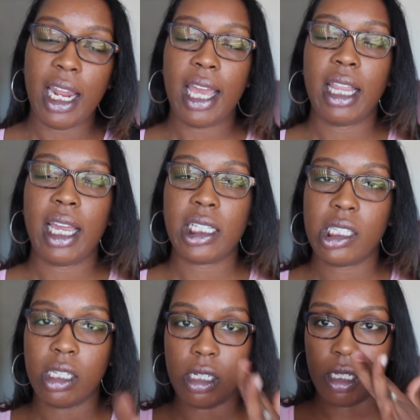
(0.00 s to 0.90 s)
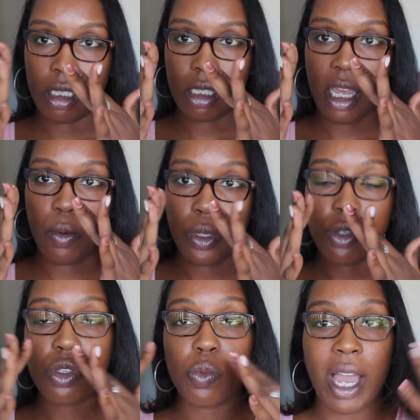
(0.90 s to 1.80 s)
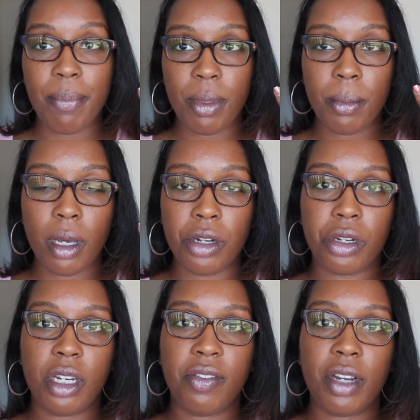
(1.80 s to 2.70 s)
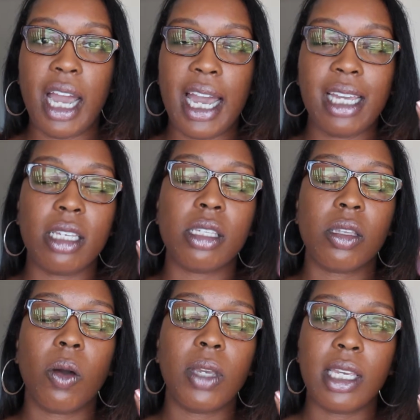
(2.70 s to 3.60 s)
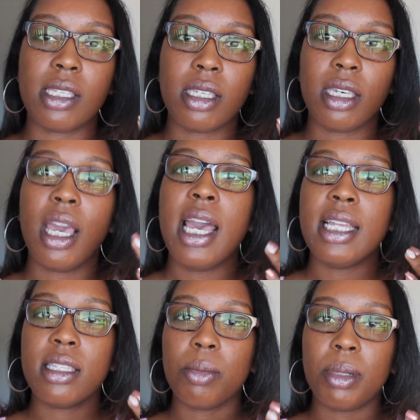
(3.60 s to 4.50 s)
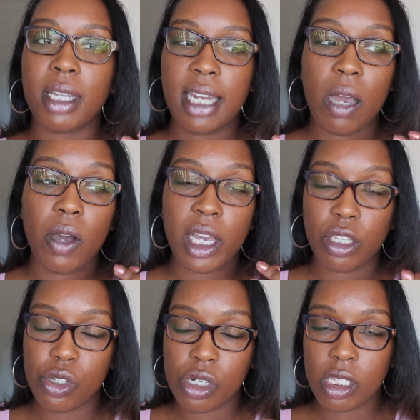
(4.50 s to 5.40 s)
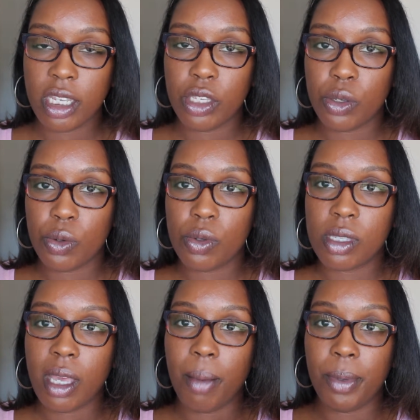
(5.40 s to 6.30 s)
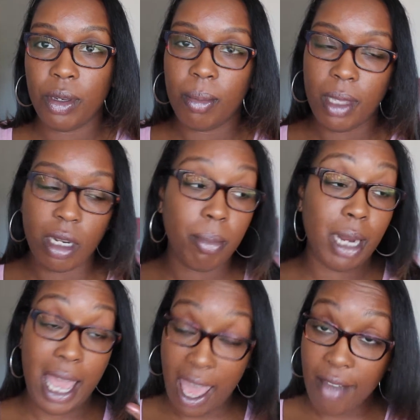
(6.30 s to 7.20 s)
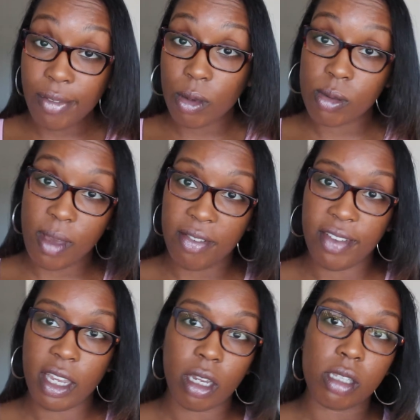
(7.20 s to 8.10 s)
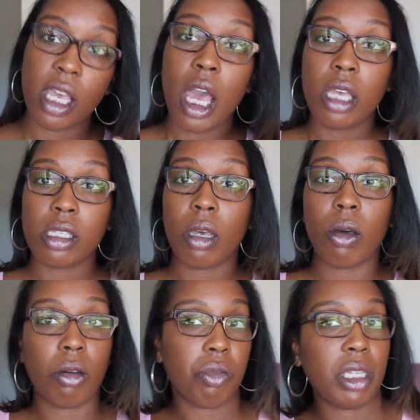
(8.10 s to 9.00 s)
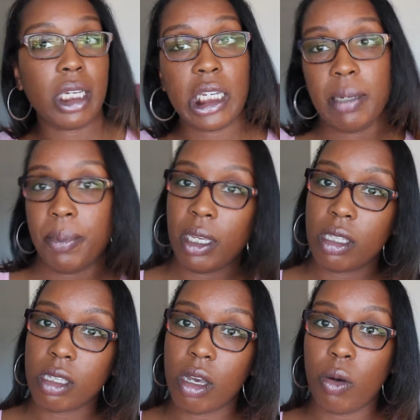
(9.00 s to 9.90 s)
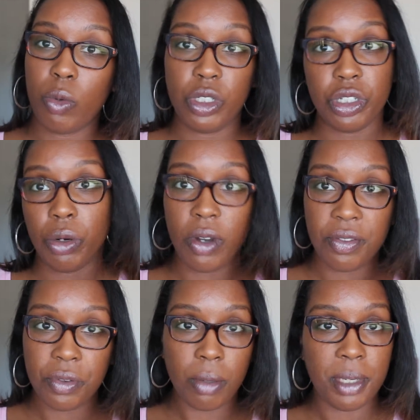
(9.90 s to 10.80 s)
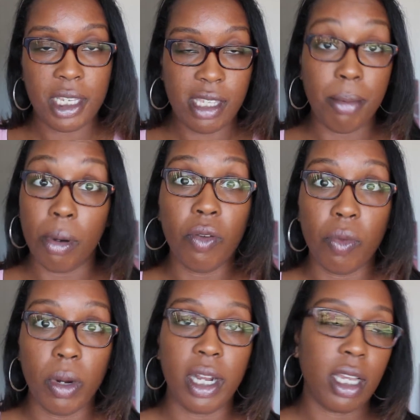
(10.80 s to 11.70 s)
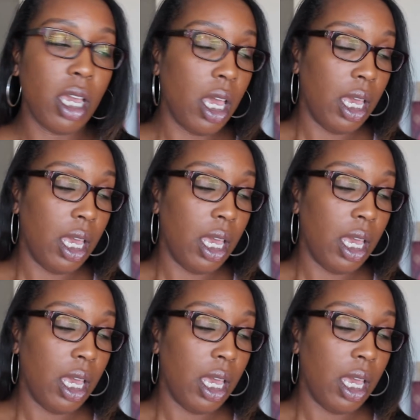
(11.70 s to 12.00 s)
And I like to just, like when you swipe them underneath your eye, it's so easy to blend out. I usually use a beauty blender, but I have used my fingers. So it really depends on what you're going for, because they both work.